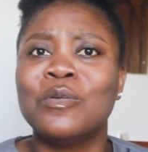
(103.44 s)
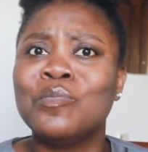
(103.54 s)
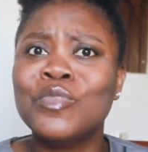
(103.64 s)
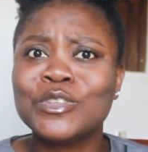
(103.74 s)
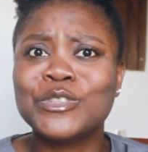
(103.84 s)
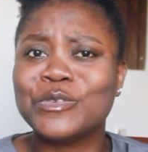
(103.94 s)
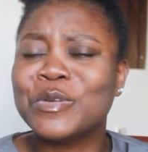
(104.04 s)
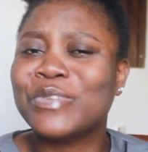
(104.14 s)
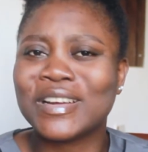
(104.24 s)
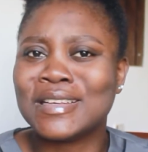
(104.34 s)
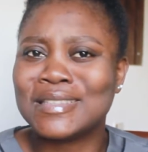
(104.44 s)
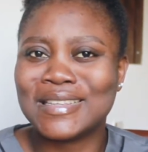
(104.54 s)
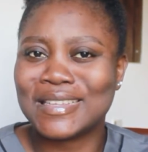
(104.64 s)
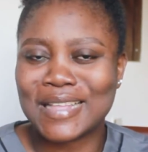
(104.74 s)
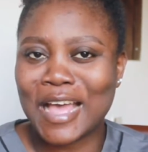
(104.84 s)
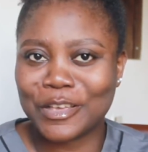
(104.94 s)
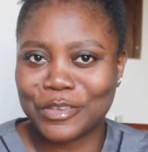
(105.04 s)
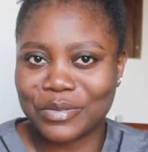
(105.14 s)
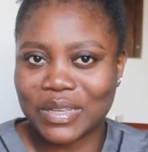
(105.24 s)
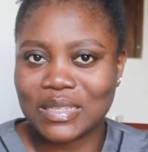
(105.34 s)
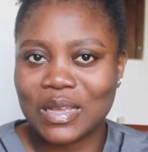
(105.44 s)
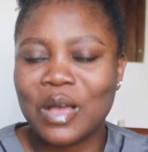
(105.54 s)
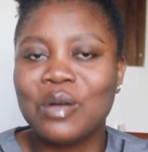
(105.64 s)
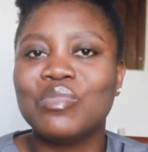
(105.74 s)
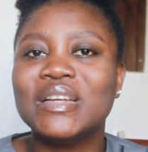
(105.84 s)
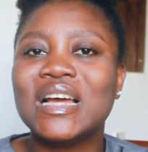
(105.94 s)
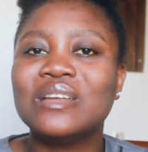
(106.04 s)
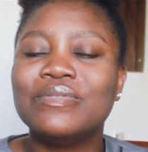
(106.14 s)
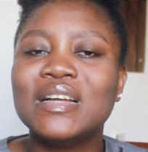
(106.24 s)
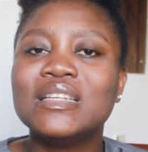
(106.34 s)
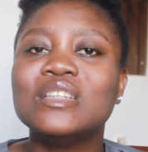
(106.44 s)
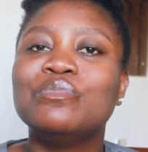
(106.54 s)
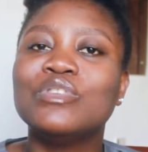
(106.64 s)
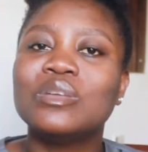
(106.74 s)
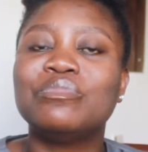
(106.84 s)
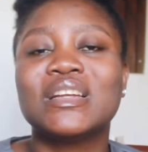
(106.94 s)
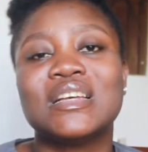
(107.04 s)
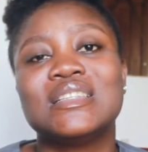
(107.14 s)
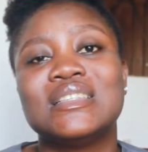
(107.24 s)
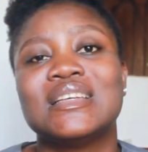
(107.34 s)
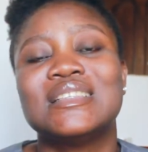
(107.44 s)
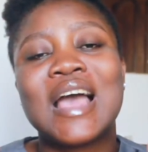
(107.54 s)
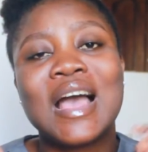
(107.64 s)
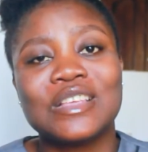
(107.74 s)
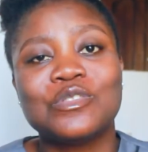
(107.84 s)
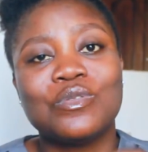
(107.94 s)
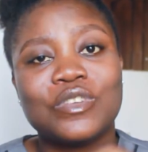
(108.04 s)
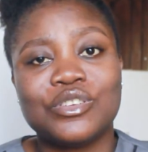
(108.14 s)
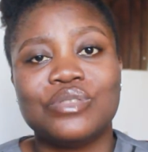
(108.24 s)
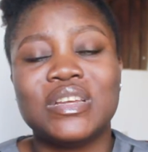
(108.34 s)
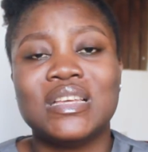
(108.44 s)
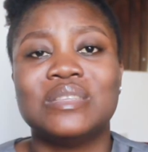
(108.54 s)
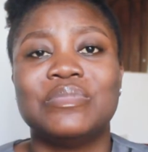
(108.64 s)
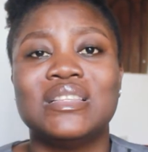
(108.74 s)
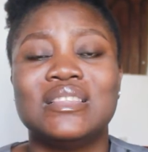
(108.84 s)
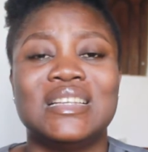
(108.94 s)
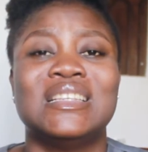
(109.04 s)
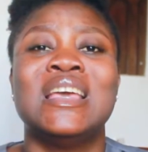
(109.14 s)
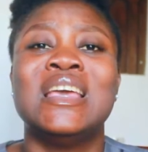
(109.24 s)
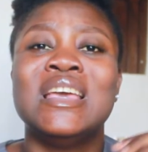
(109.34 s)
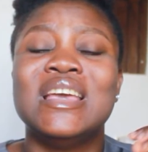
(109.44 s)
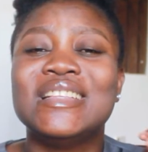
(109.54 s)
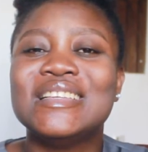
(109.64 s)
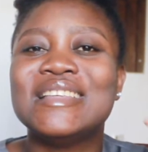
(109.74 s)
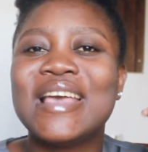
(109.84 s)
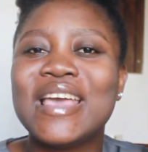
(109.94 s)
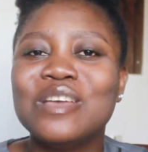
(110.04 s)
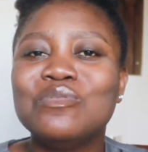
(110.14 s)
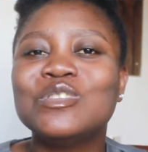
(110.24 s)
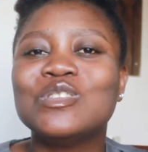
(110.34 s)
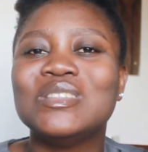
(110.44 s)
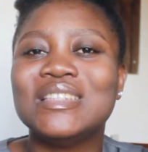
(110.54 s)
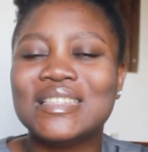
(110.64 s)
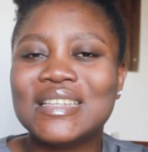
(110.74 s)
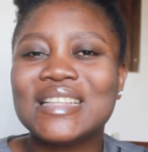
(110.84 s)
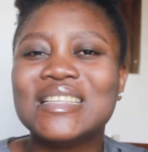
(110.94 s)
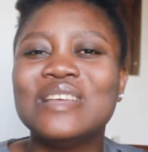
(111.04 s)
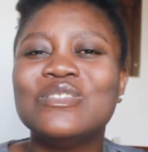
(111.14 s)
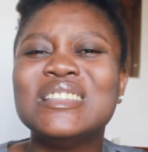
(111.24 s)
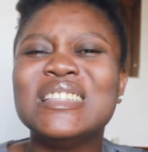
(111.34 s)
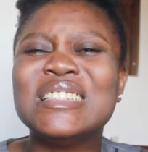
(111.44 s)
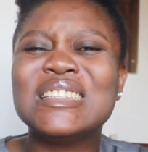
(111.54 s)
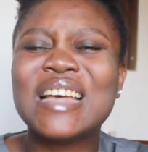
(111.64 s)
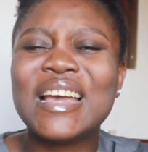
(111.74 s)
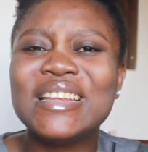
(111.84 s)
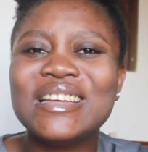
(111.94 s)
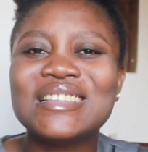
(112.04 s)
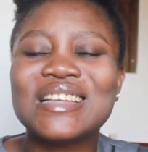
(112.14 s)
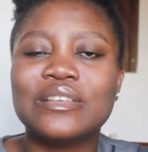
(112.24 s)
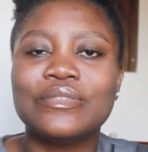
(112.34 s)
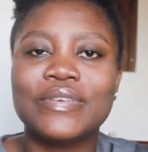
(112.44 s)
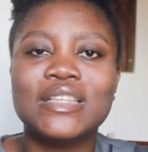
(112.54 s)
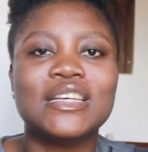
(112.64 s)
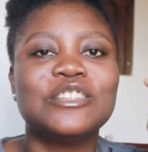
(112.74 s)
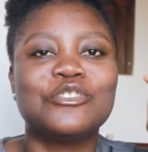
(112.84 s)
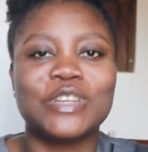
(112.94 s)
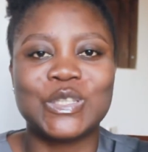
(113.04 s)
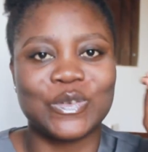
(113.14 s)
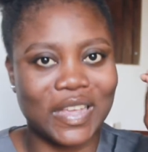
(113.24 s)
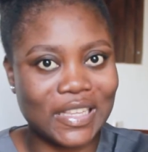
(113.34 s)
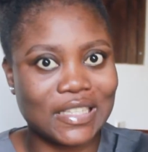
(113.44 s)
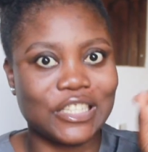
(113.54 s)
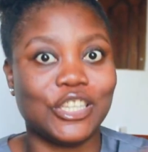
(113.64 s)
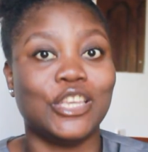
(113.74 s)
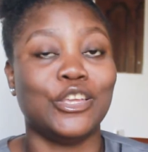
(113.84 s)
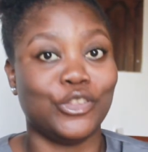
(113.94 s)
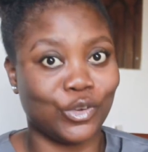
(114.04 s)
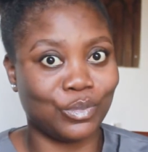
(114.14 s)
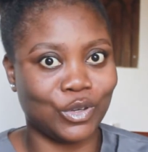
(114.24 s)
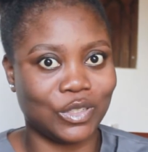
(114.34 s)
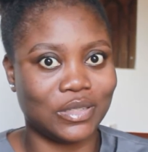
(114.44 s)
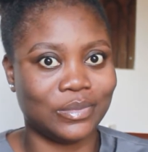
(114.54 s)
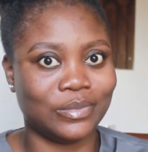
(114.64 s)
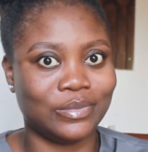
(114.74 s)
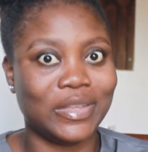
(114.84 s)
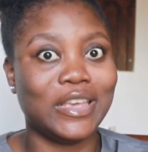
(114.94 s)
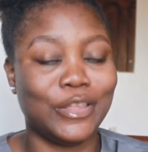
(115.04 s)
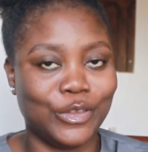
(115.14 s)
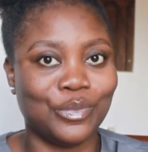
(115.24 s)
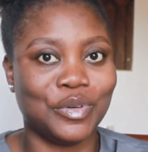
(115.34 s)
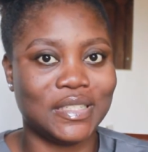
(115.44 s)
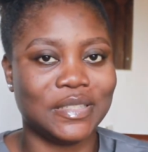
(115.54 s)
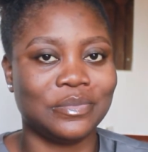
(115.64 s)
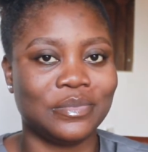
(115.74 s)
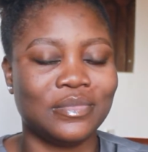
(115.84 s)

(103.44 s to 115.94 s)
Most urine pregnancy tests are accurate, but the advantage blood pregnancy test has over urine is that it is able to detect even the tiniest and the faintest trace of HCG in your blood, in your body.